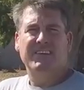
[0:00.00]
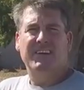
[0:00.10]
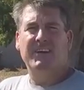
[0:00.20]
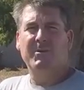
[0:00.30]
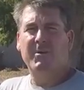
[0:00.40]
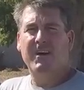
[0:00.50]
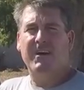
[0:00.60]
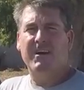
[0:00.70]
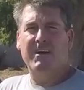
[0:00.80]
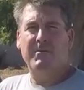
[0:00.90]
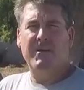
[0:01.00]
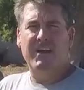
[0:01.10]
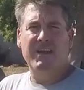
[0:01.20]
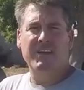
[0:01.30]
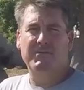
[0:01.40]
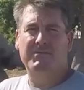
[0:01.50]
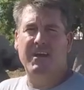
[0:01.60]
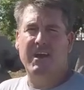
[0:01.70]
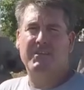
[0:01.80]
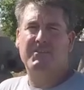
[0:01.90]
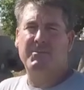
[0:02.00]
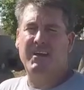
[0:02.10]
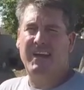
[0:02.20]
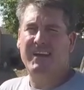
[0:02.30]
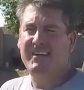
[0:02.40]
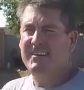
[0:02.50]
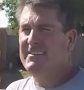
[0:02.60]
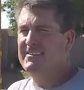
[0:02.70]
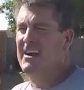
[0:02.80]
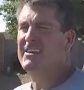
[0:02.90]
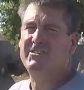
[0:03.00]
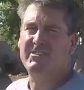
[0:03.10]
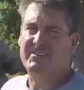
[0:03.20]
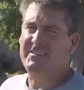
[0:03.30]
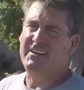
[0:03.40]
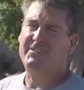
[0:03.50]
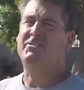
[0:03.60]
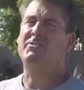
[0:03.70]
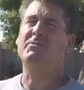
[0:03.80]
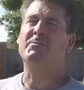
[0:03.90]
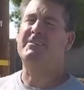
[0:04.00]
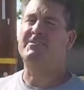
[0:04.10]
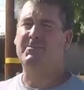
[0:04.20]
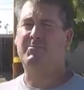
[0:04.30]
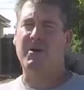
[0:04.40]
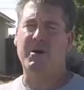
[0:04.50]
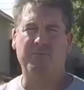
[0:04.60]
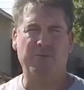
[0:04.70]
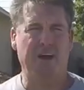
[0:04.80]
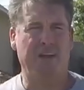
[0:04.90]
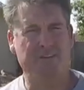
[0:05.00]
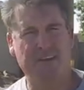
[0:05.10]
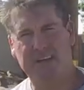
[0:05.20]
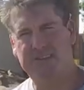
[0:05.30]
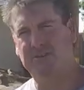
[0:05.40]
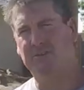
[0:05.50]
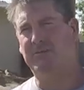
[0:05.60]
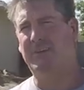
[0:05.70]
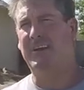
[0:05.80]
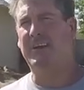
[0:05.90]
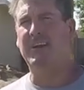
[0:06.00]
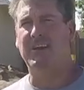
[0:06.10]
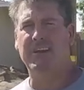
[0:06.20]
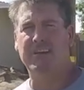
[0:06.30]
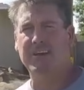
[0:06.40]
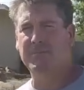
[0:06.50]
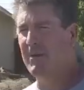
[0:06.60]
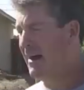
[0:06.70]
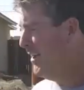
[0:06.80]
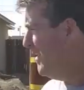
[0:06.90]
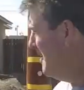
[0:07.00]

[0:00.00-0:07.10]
Here we are, end of day three. It's actually day two because the problems we had on day two, we didn't get a lot done, but